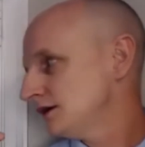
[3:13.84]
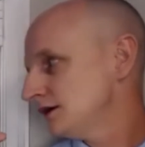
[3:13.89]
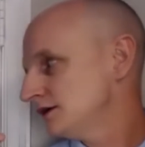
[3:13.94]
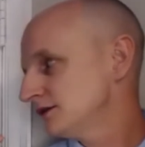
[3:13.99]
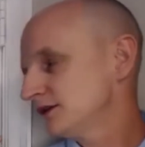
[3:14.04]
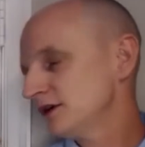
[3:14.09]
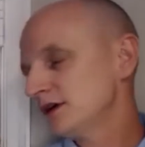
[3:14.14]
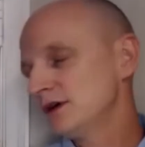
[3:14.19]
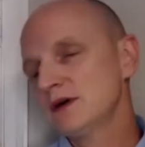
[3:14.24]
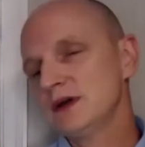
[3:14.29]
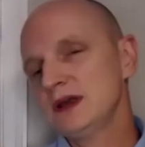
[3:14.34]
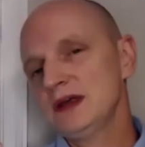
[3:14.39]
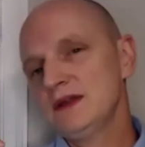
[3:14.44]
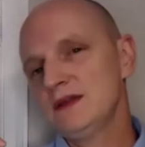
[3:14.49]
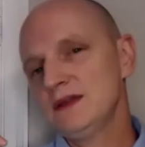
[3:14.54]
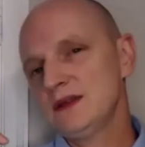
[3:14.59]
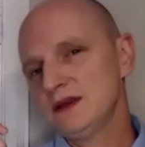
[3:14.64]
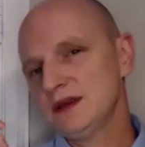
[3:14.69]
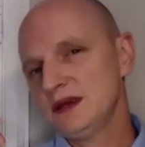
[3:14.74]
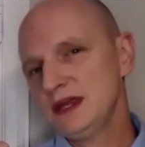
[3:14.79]
So
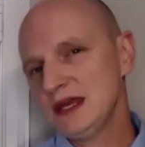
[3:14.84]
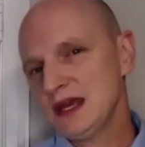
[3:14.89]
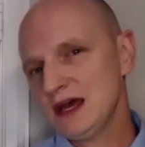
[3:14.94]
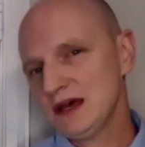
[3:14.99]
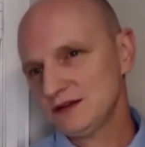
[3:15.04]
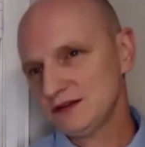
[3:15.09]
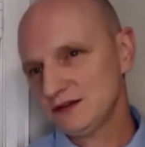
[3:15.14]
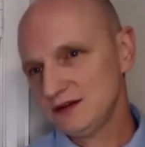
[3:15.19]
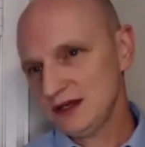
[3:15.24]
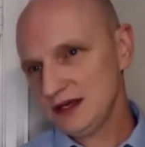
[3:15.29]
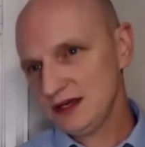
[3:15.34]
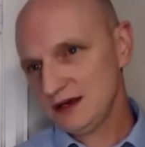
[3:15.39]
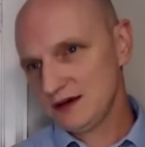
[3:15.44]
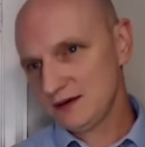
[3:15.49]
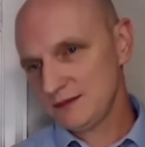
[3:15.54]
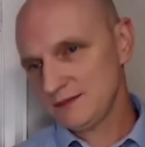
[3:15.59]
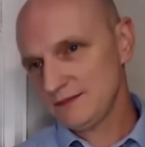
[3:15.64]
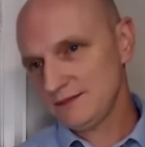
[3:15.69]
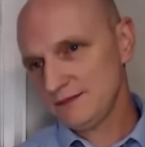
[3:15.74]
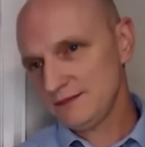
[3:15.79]
in the
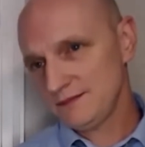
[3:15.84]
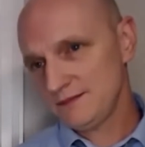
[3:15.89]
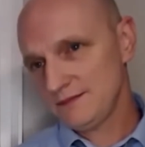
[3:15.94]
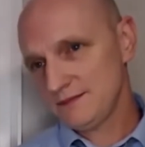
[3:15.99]
DSM,